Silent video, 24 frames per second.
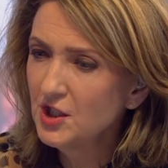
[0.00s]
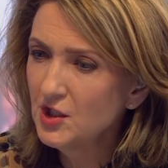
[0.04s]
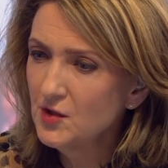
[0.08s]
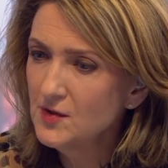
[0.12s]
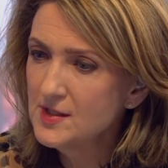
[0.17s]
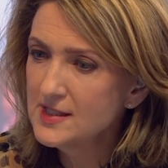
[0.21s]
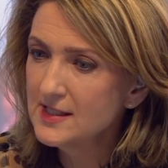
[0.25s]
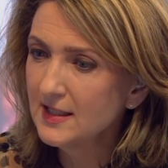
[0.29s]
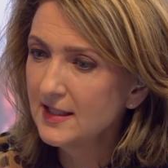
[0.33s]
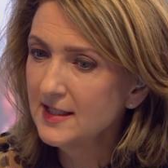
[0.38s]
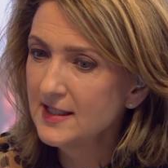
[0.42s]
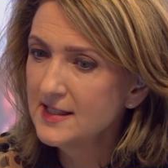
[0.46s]
you
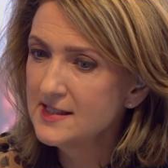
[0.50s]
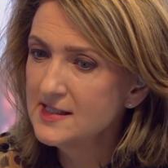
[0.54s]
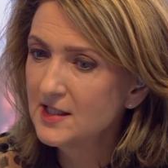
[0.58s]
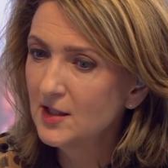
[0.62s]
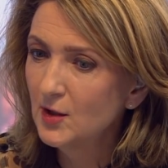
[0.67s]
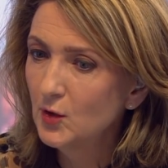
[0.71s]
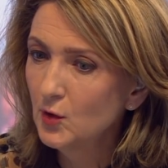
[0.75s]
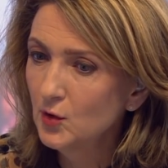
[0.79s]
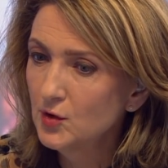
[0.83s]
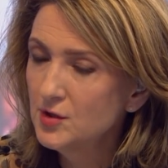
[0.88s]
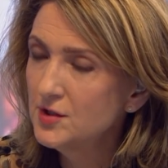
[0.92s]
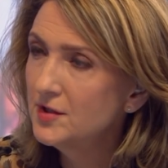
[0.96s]
say is the
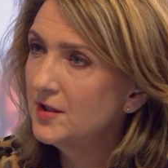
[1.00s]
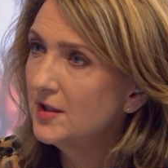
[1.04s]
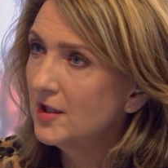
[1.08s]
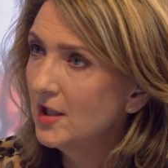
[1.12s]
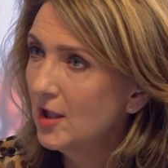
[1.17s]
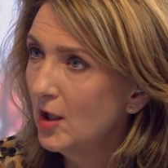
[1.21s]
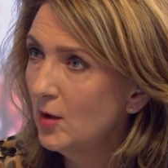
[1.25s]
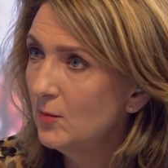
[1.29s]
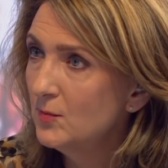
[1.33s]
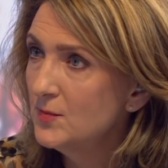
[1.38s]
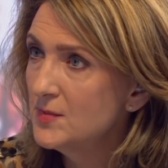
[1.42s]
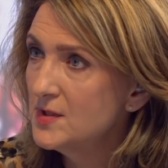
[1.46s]
good that
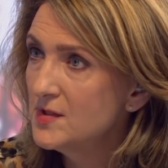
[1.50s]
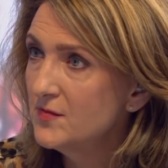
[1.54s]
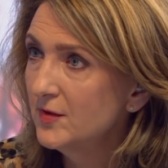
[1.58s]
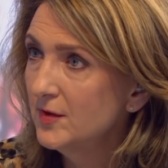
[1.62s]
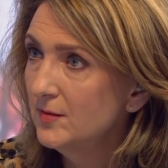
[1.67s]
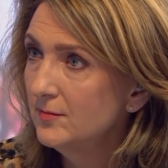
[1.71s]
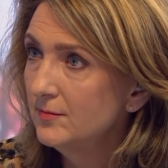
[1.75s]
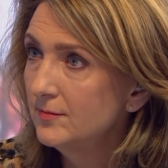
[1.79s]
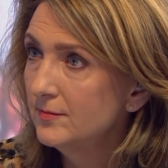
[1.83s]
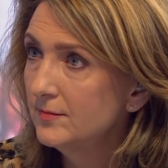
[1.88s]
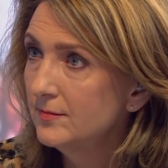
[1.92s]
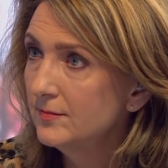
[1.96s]
comes
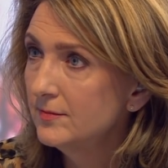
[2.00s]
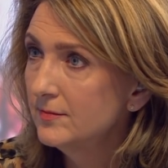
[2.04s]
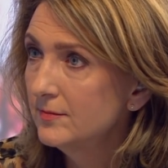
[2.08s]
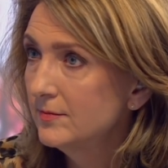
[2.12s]
from